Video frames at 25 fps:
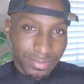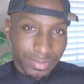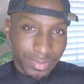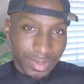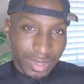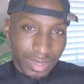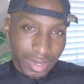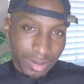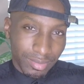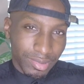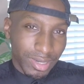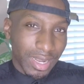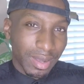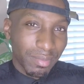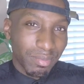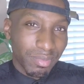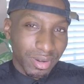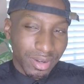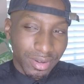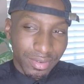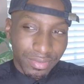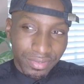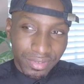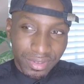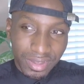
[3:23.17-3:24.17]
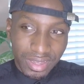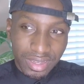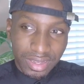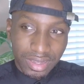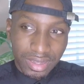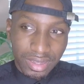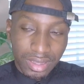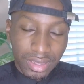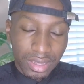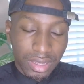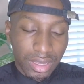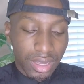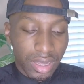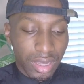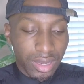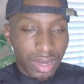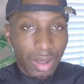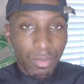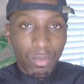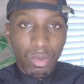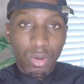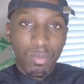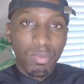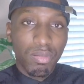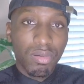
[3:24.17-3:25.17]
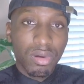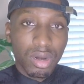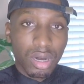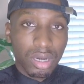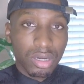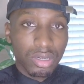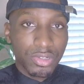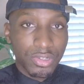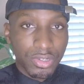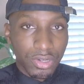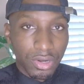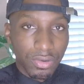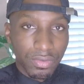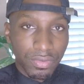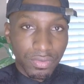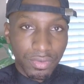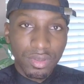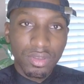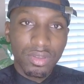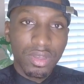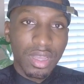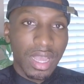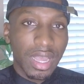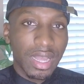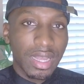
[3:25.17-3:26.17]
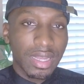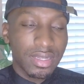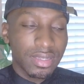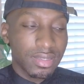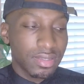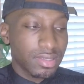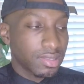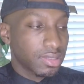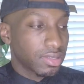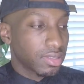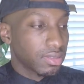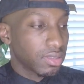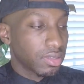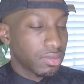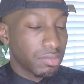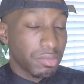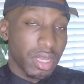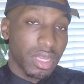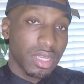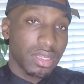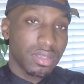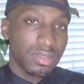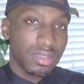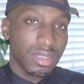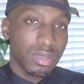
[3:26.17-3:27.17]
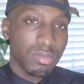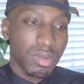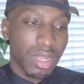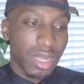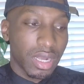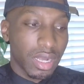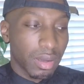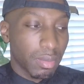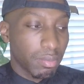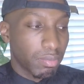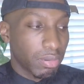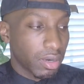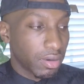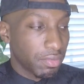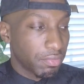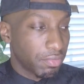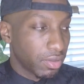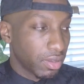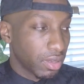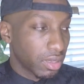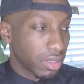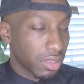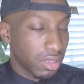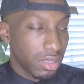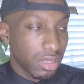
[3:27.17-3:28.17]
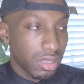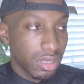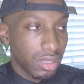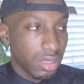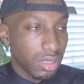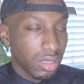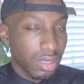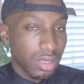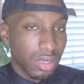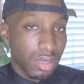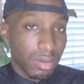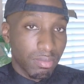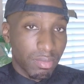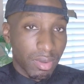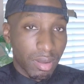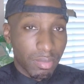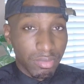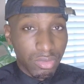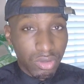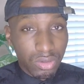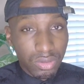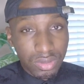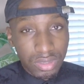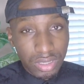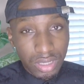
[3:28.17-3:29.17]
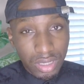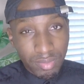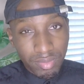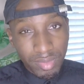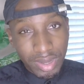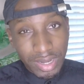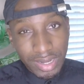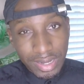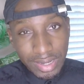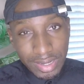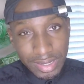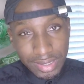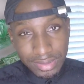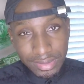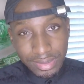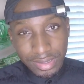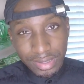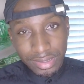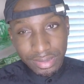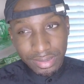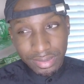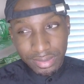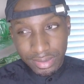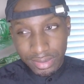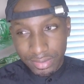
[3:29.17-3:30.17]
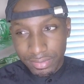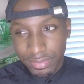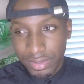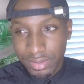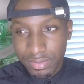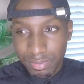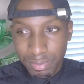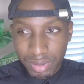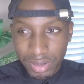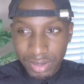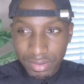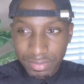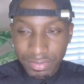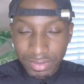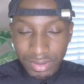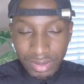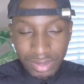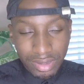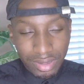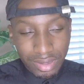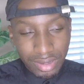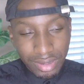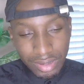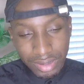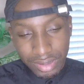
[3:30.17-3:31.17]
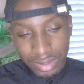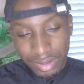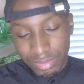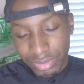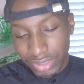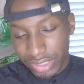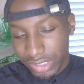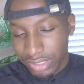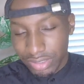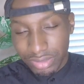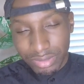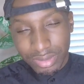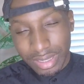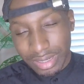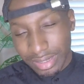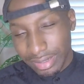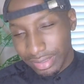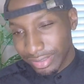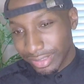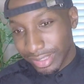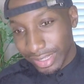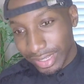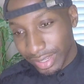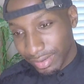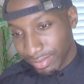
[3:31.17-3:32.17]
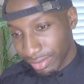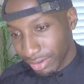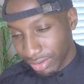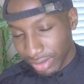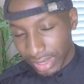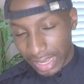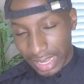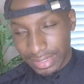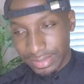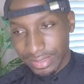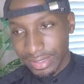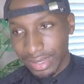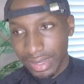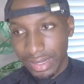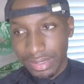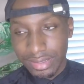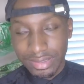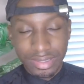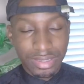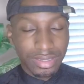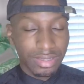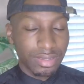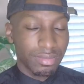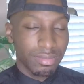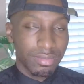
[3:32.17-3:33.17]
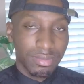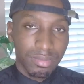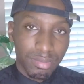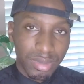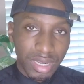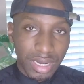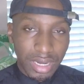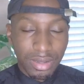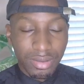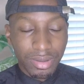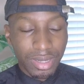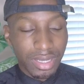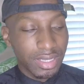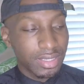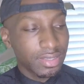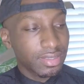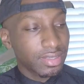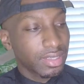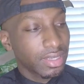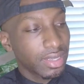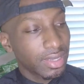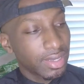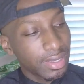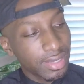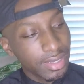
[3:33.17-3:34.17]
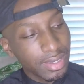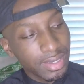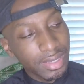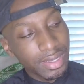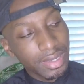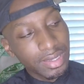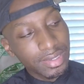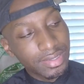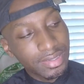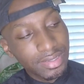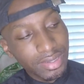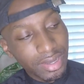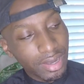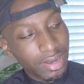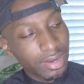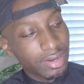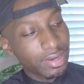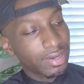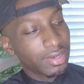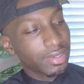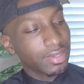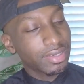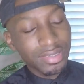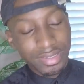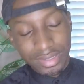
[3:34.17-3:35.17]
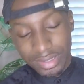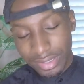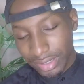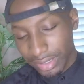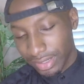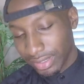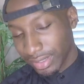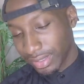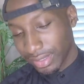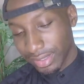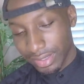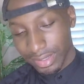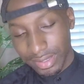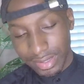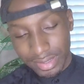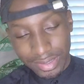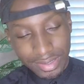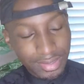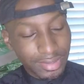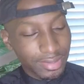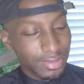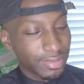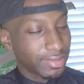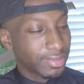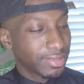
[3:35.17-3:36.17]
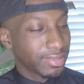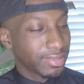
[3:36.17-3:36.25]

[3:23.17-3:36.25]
And I'm not perfect. And I won't put on a show for you guys and make it seem like I'm perfect. My music, my content, none of it's perfect. And I'm just going to deliver you guys content. But anyways, I saw her. She looked good.